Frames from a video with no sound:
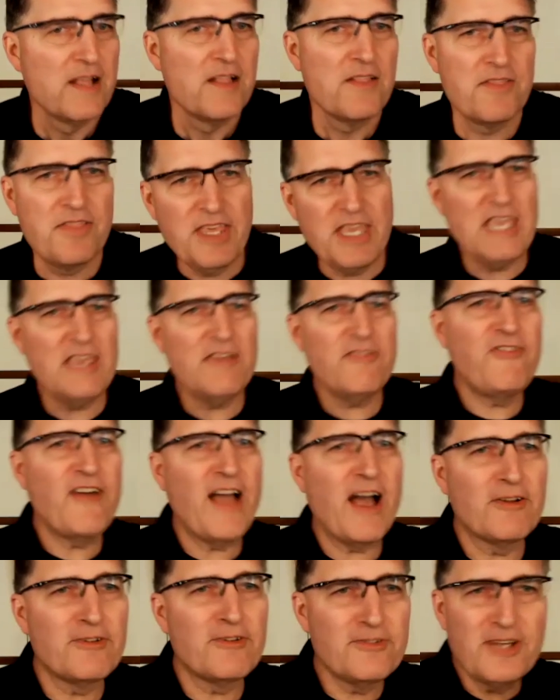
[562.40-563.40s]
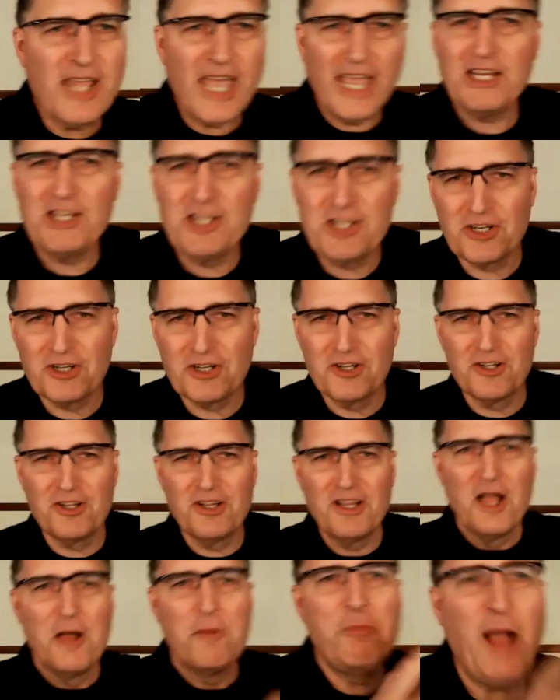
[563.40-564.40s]
The
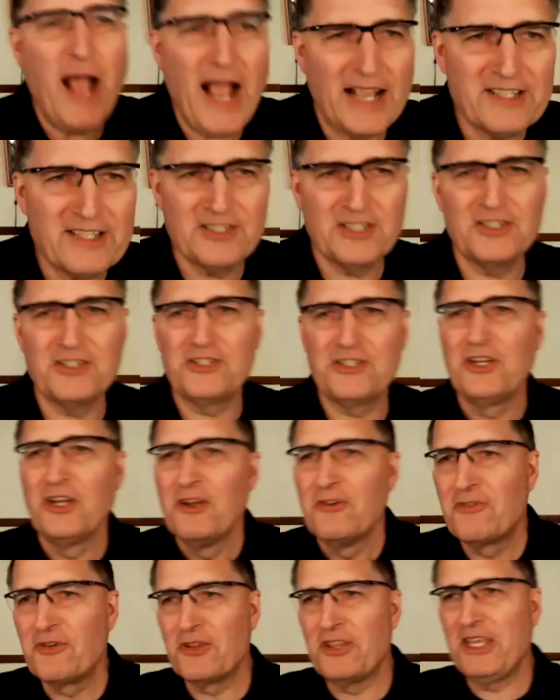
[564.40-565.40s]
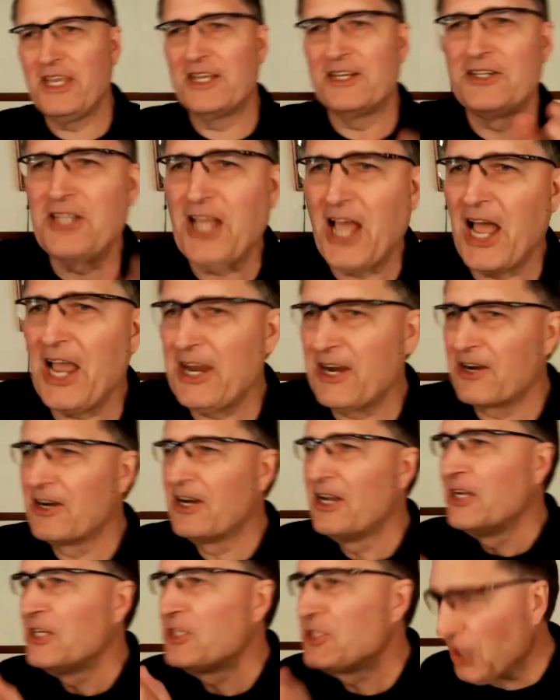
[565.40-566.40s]
foundational passage for the
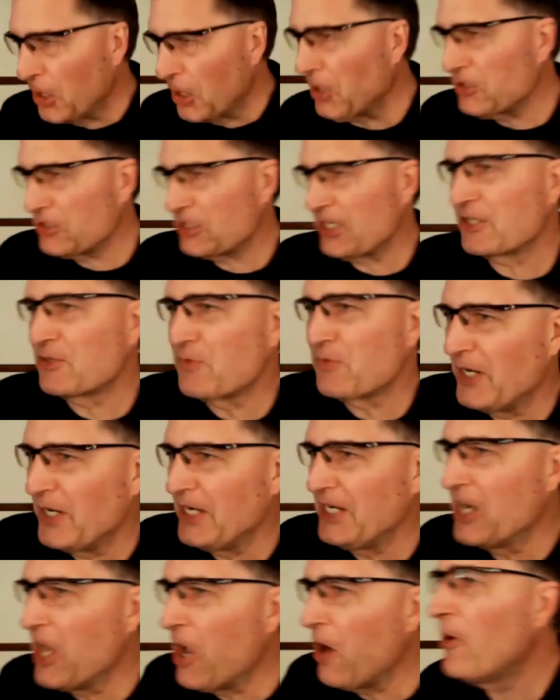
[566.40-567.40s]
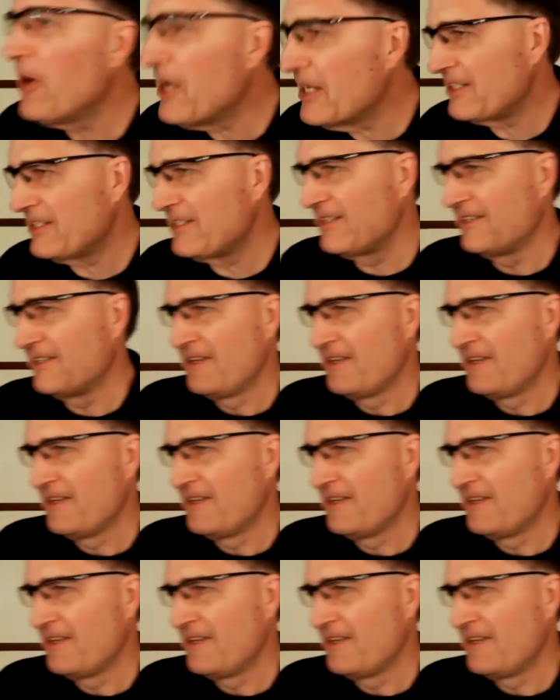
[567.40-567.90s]
entire church as we know it